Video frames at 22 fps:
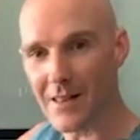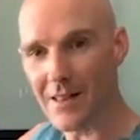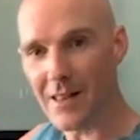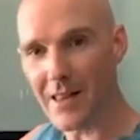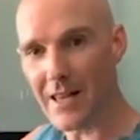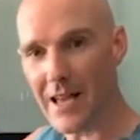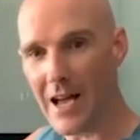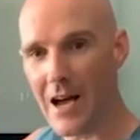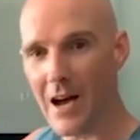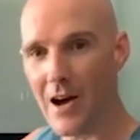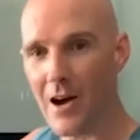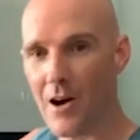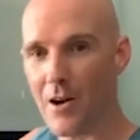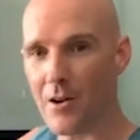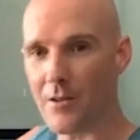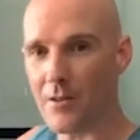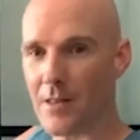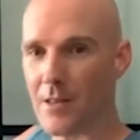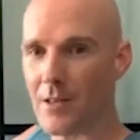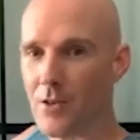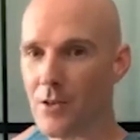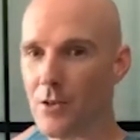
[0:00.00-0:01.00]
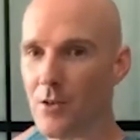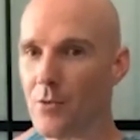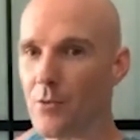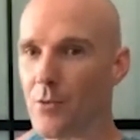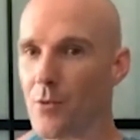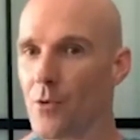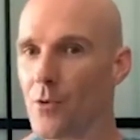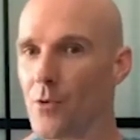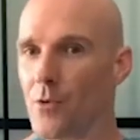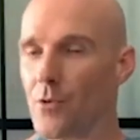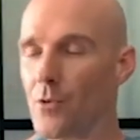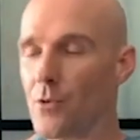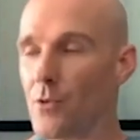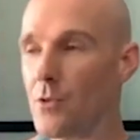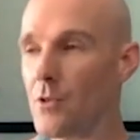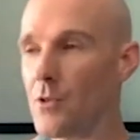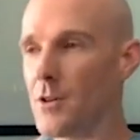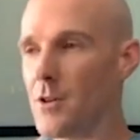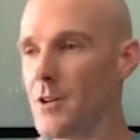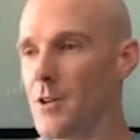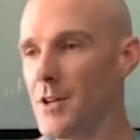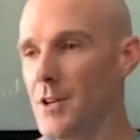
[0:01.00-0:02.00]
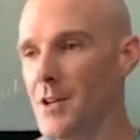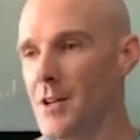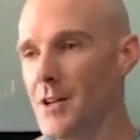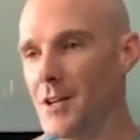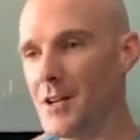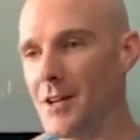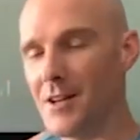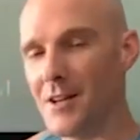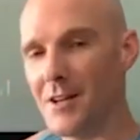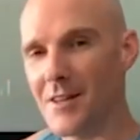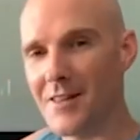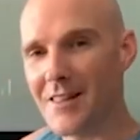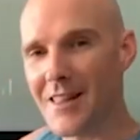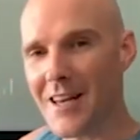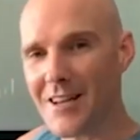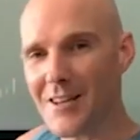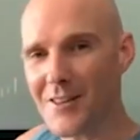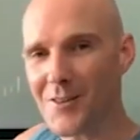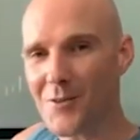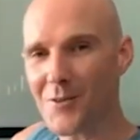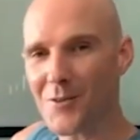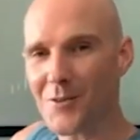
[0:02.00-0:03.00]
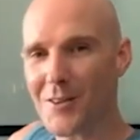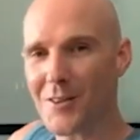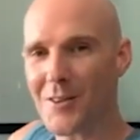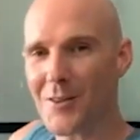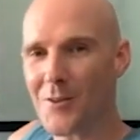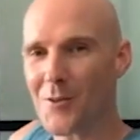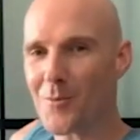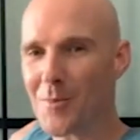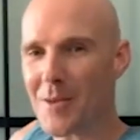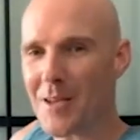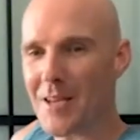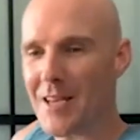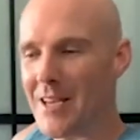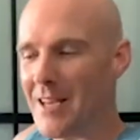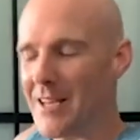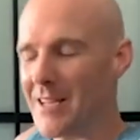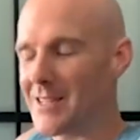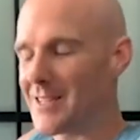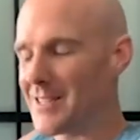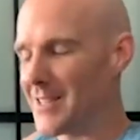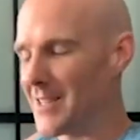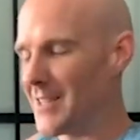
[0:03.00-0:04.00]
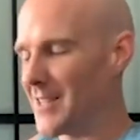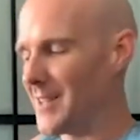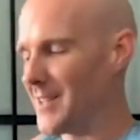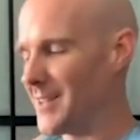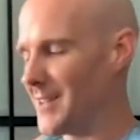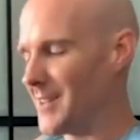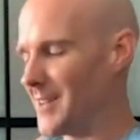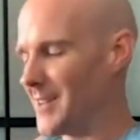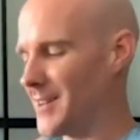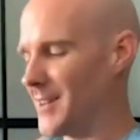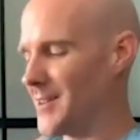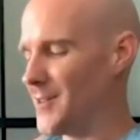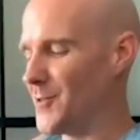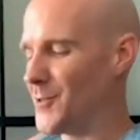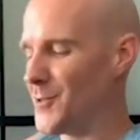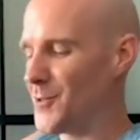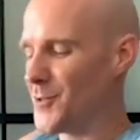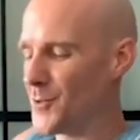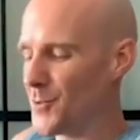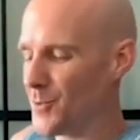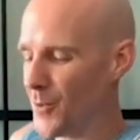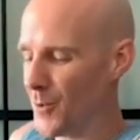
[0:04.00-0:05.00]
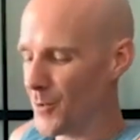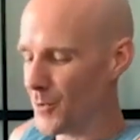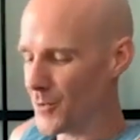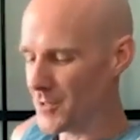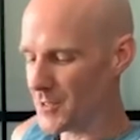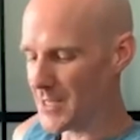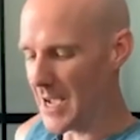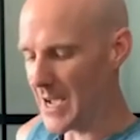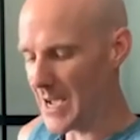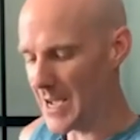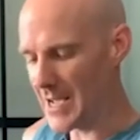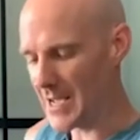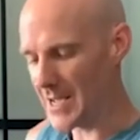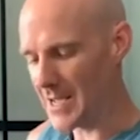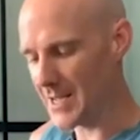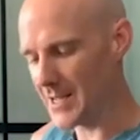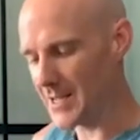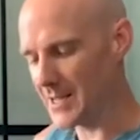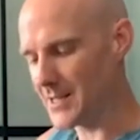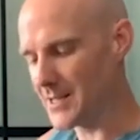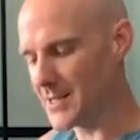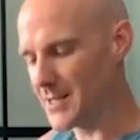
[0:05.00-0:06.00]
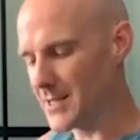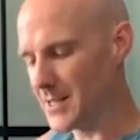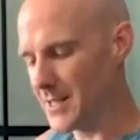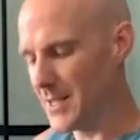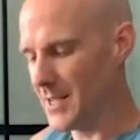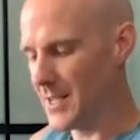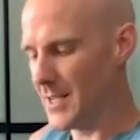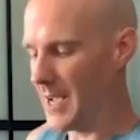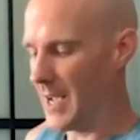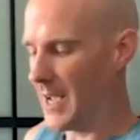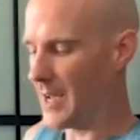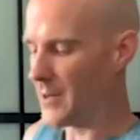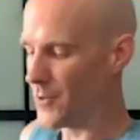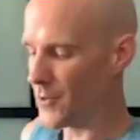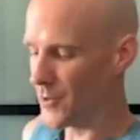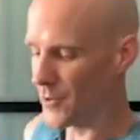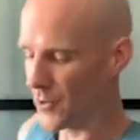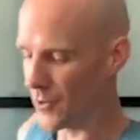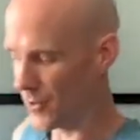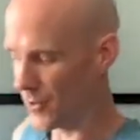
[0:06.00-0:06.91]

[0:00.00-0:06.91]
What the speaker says: the leg out, and then you can roll that glute a little bit, and you can do both sides. And you can